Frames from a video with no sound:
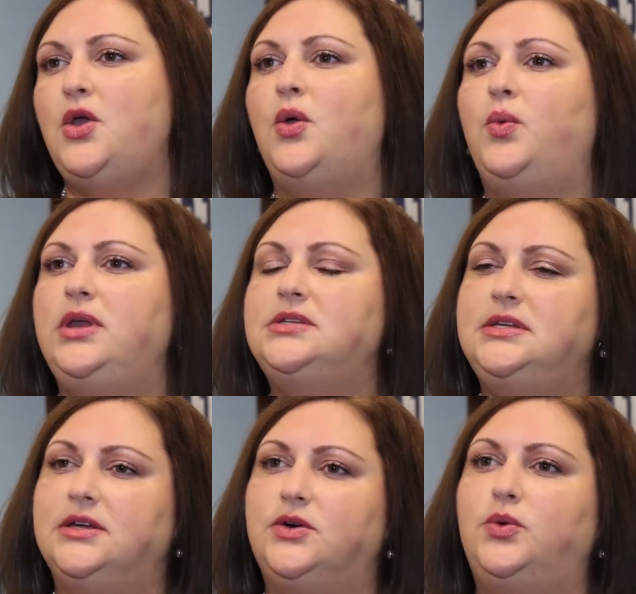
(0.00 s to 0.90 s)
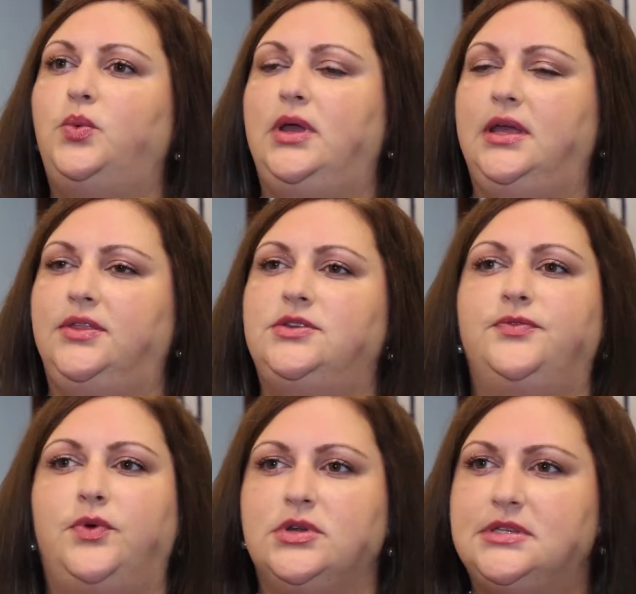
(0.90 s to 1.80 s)
We deal with
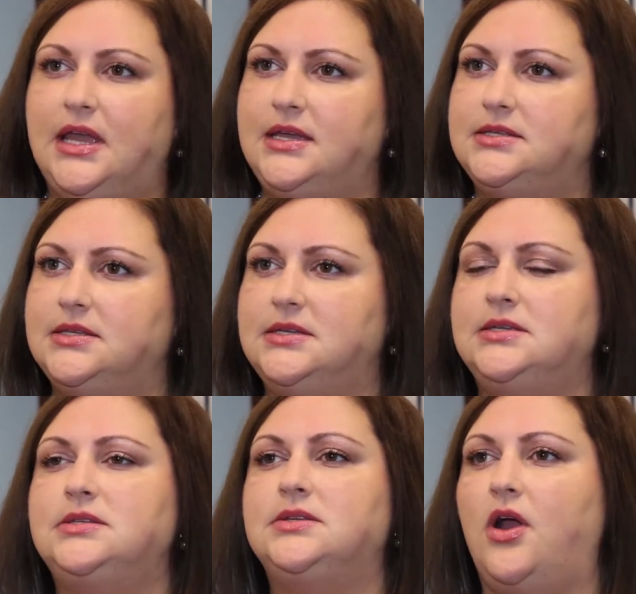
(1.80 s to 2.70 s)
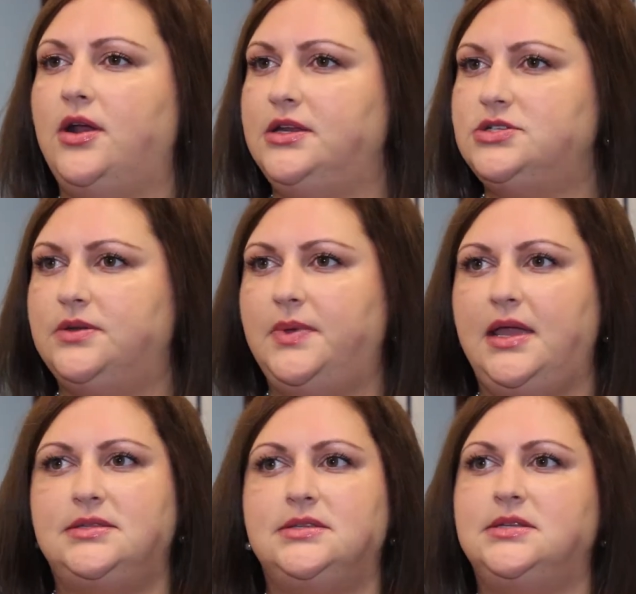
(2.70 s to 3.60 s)
divorce cases, guardianship
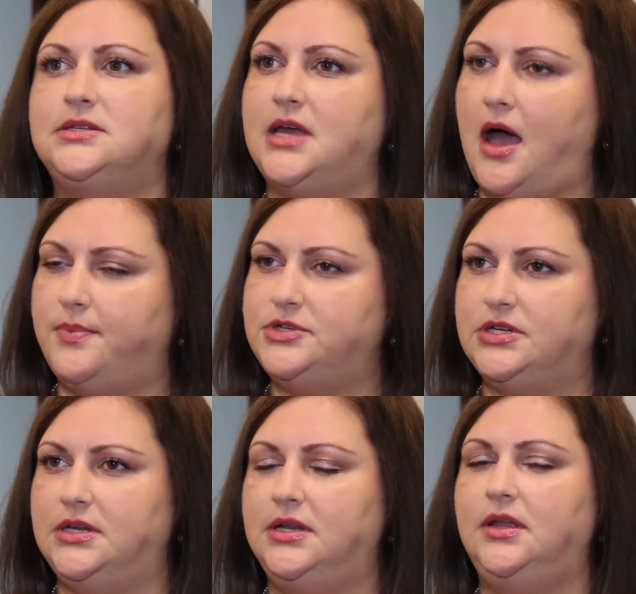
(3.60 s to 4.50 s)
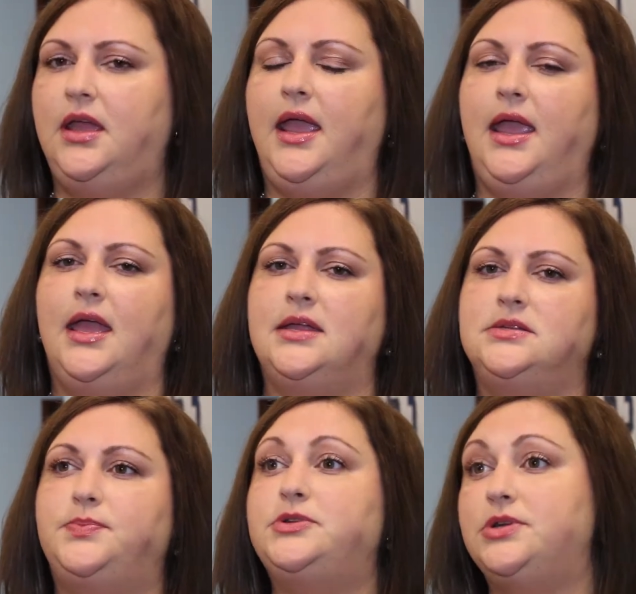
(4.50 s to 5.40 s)
cases, adoption,
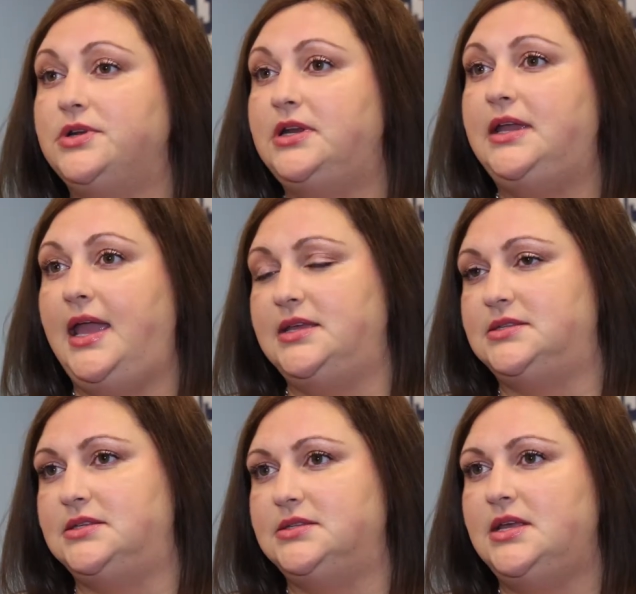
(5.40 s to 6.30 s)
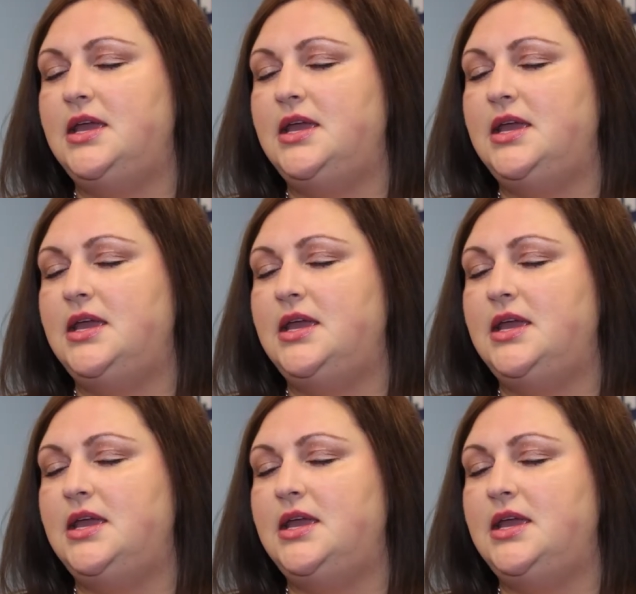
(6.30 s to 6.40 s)
and paternity cases.